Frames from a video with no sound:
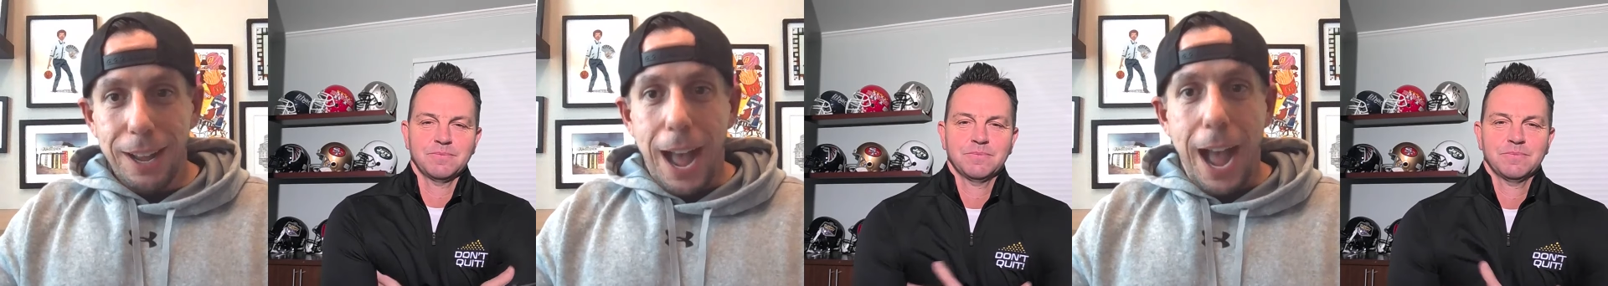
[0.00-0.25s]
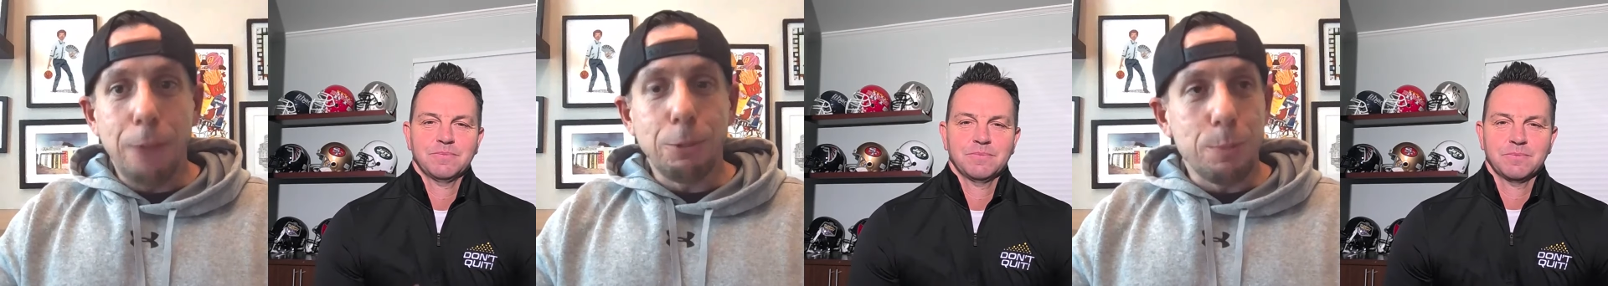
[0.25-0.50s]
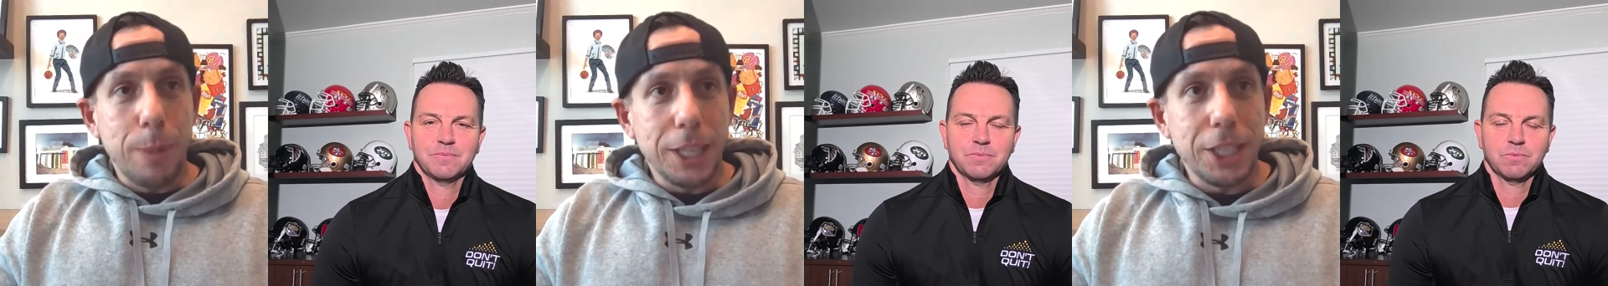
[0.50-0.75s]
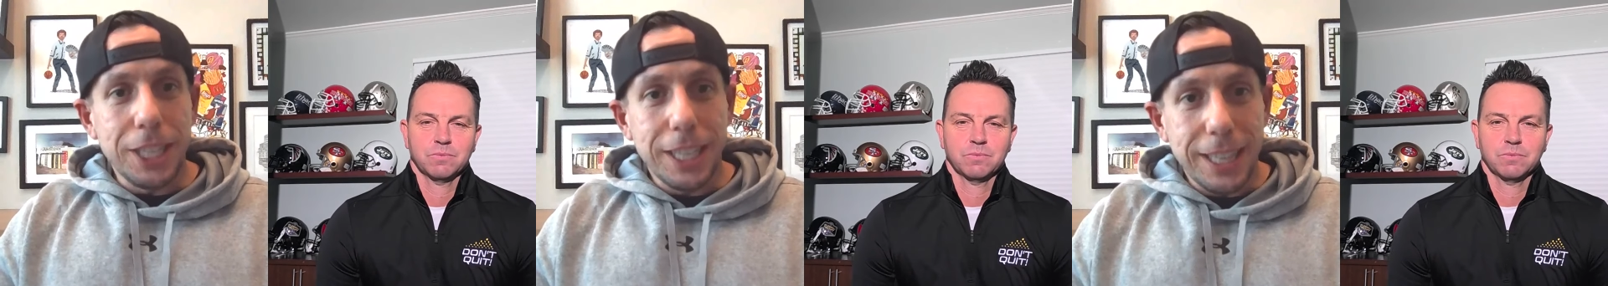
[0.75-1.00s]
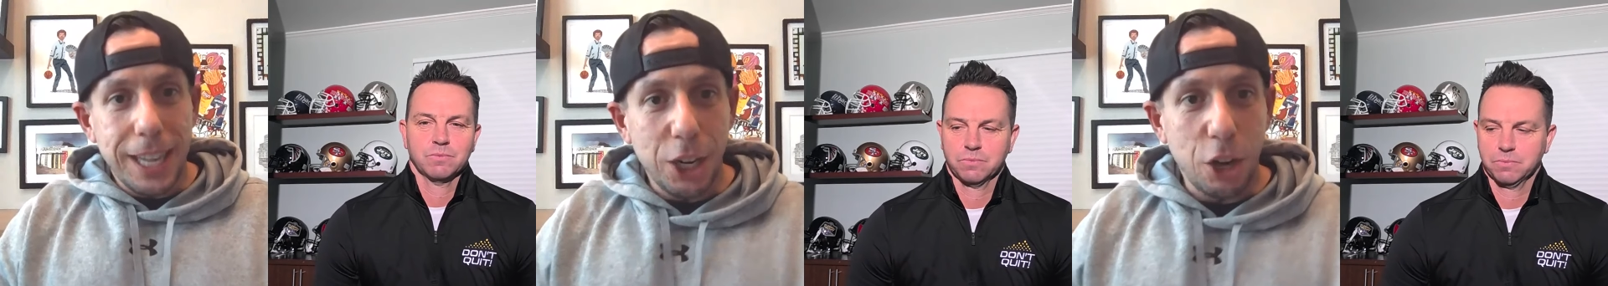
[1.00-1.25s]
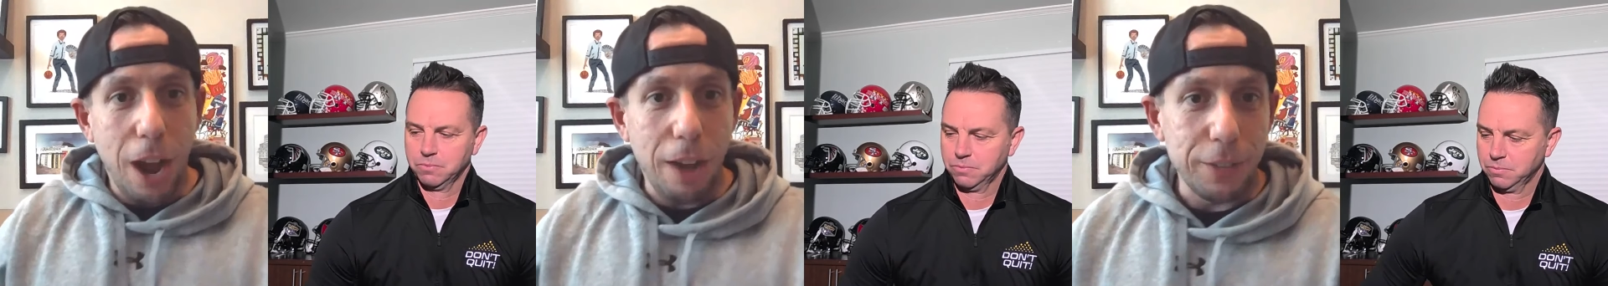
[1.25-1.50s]
Speaker 1: I was mentioning that
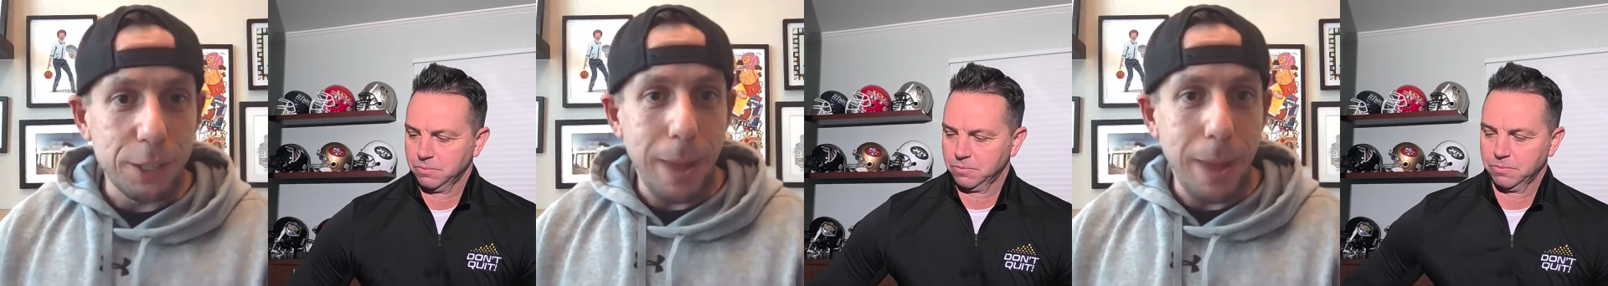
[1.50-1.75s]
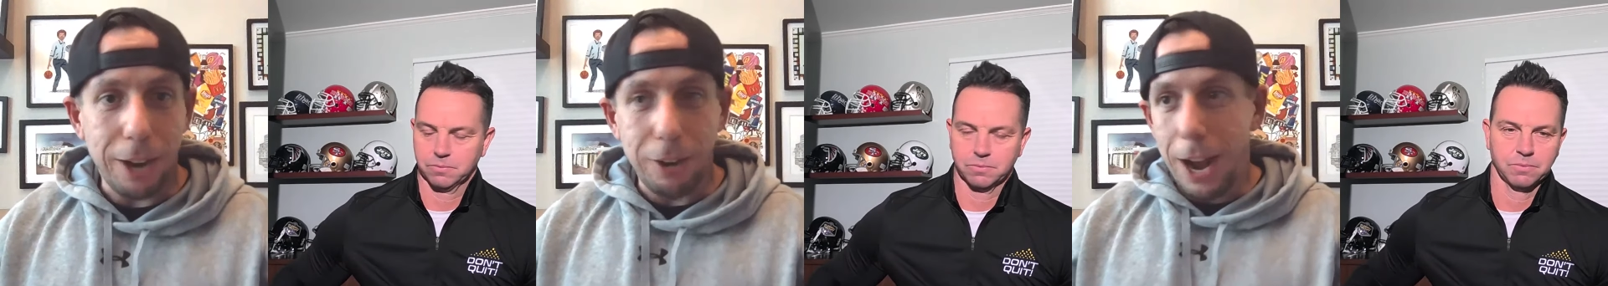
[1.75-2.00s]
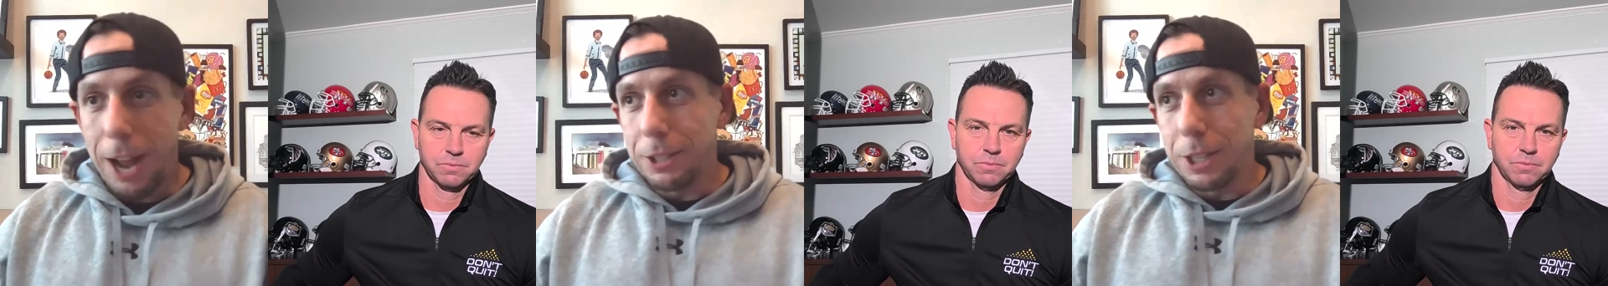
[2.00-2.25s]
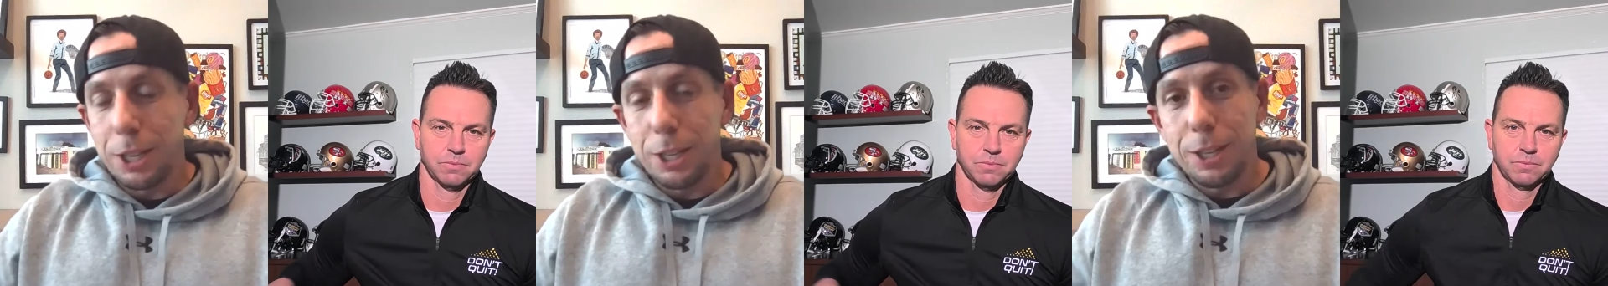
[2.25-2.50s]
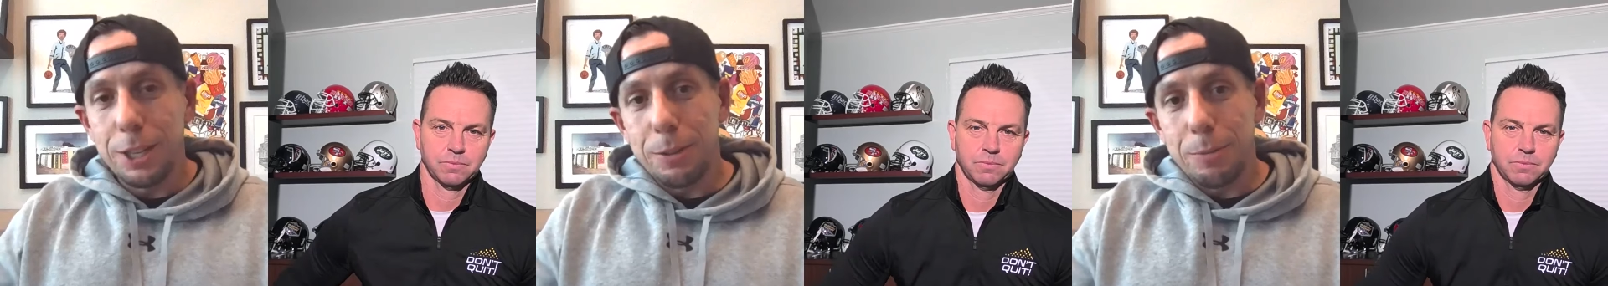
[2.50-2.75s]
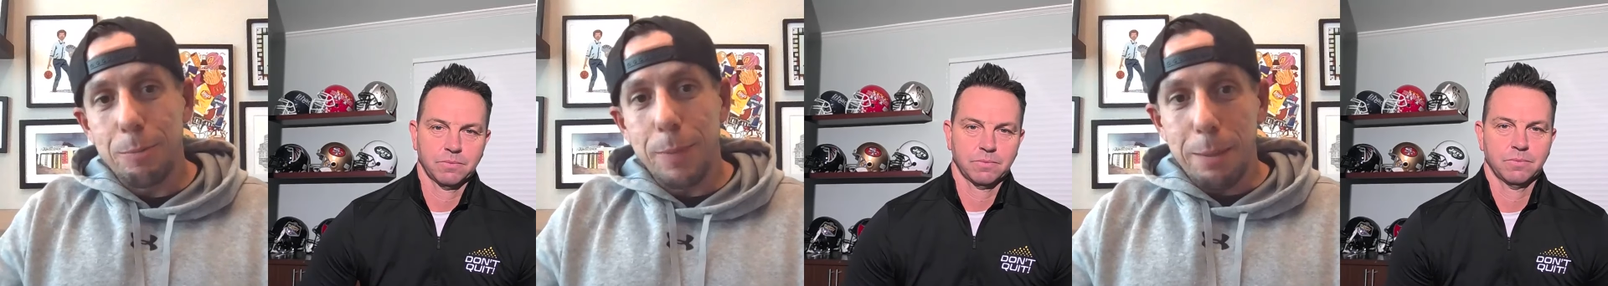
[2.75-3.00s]
your office background
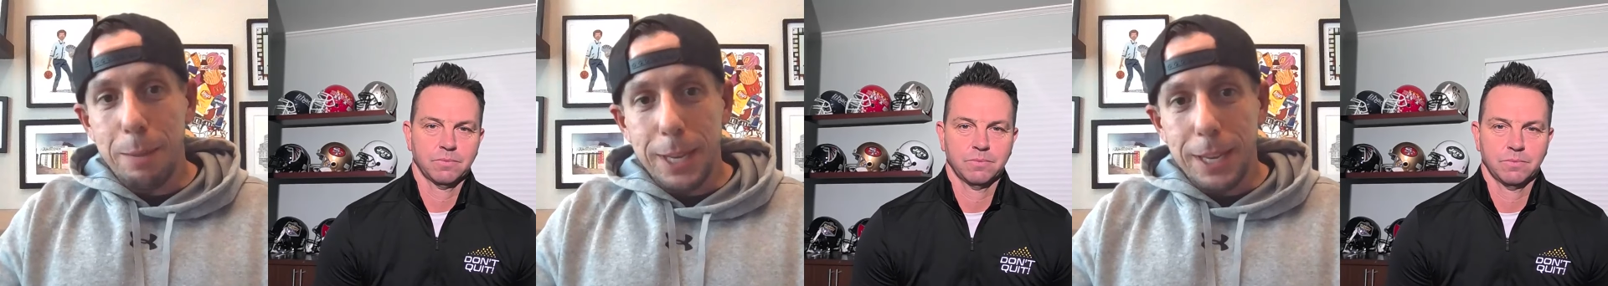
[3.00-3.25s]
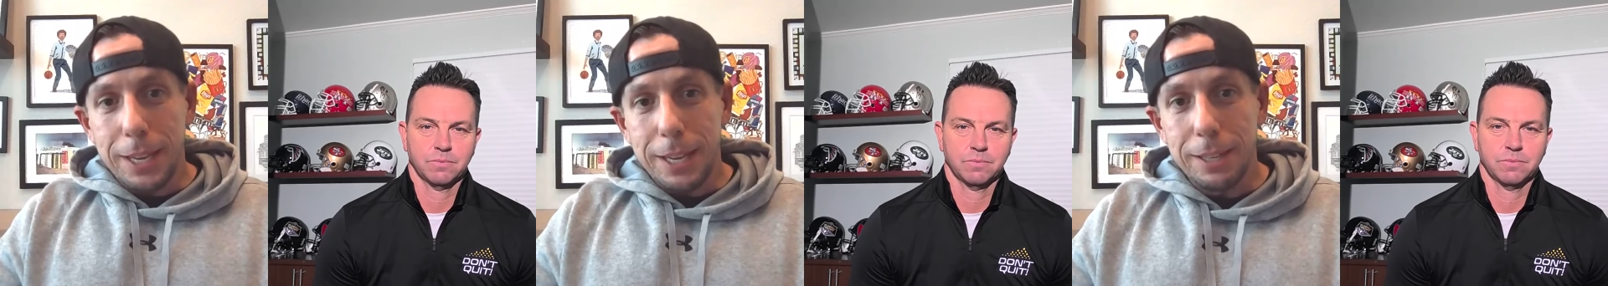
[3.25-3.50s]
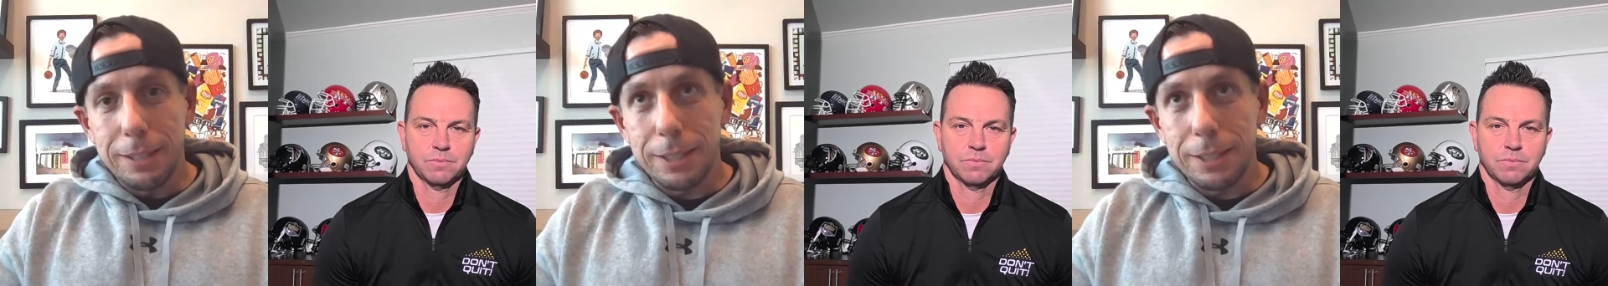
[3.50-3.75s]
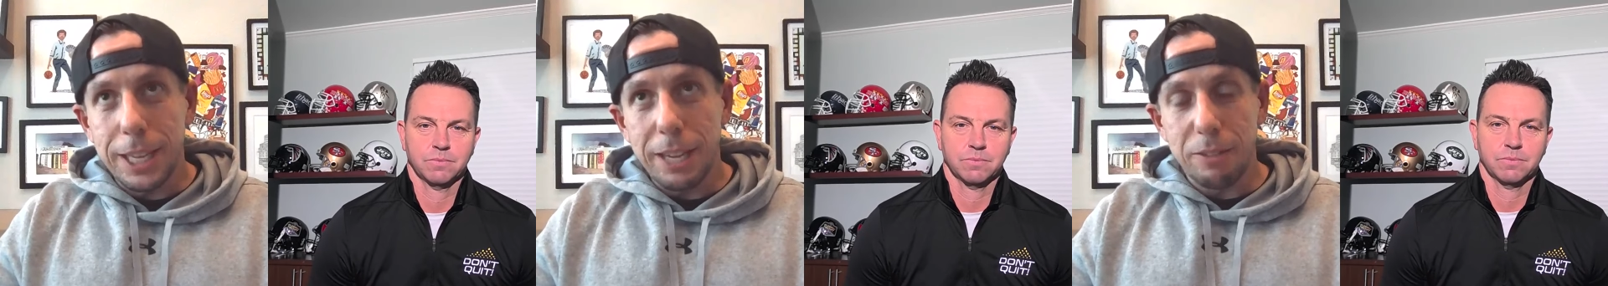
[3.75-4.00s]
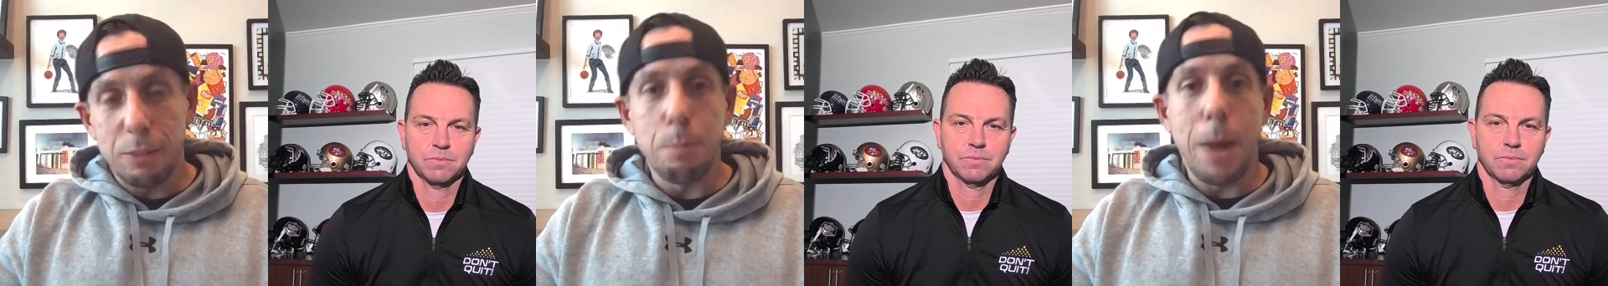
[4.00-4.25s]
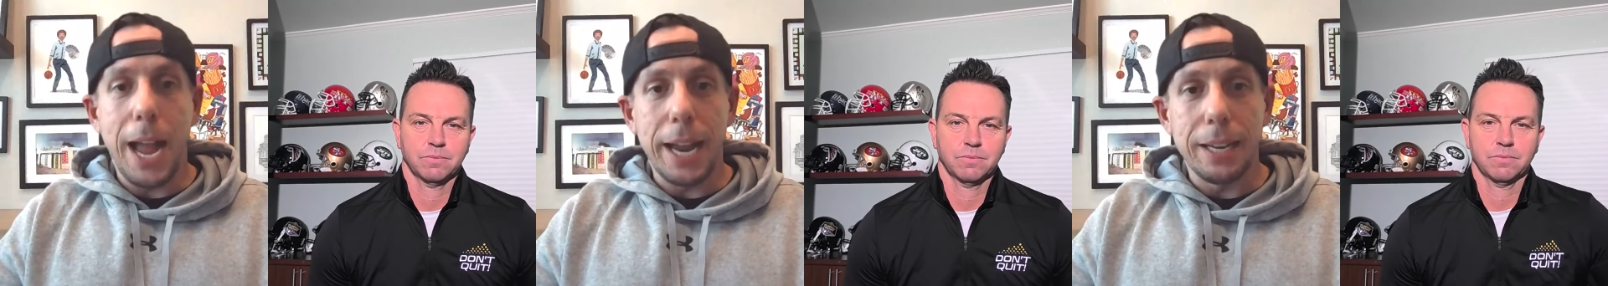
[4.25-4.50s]
maybe gives
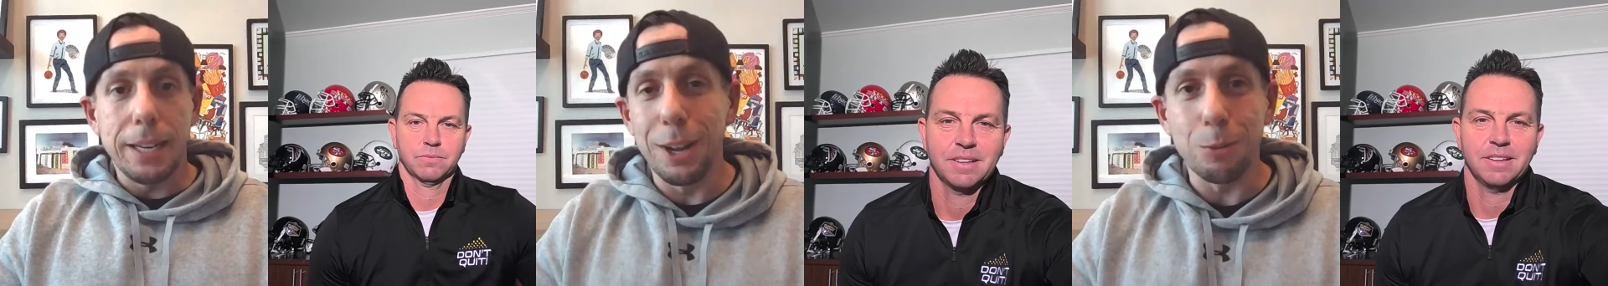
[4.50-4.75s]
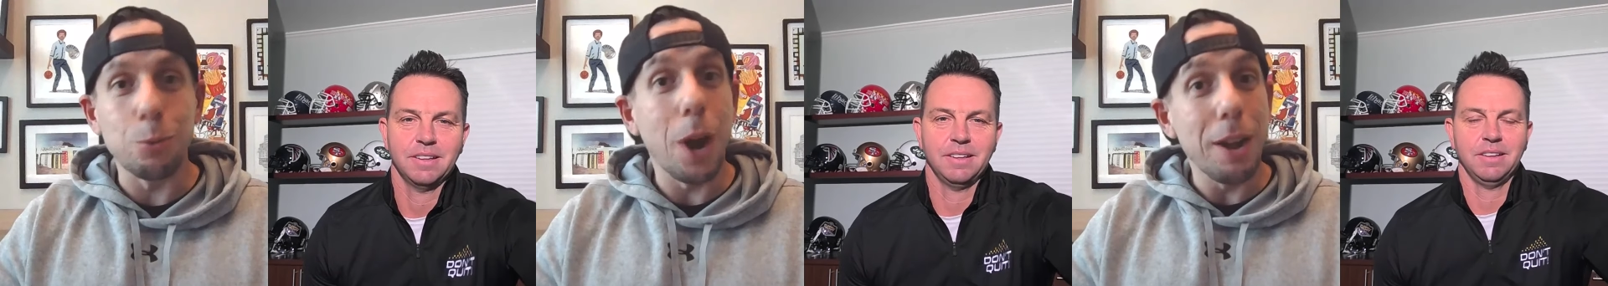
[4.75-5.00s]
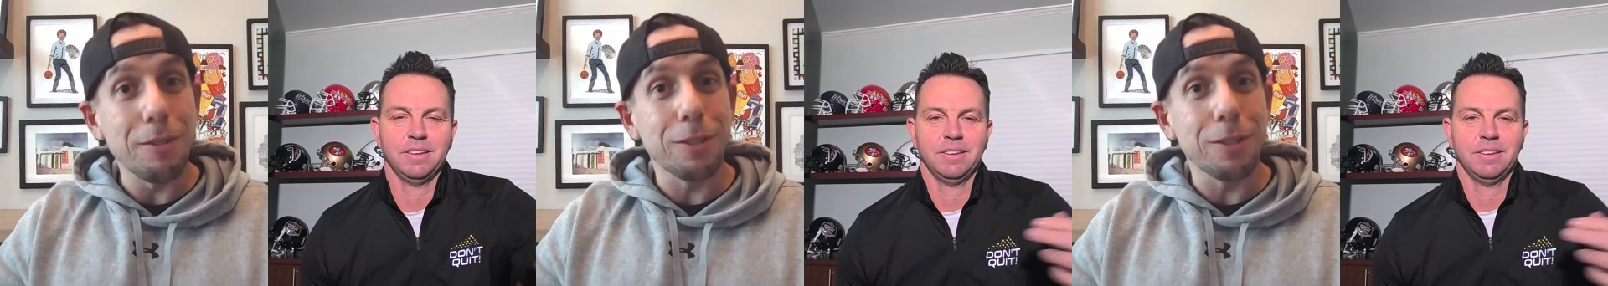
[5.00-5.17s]
mine a run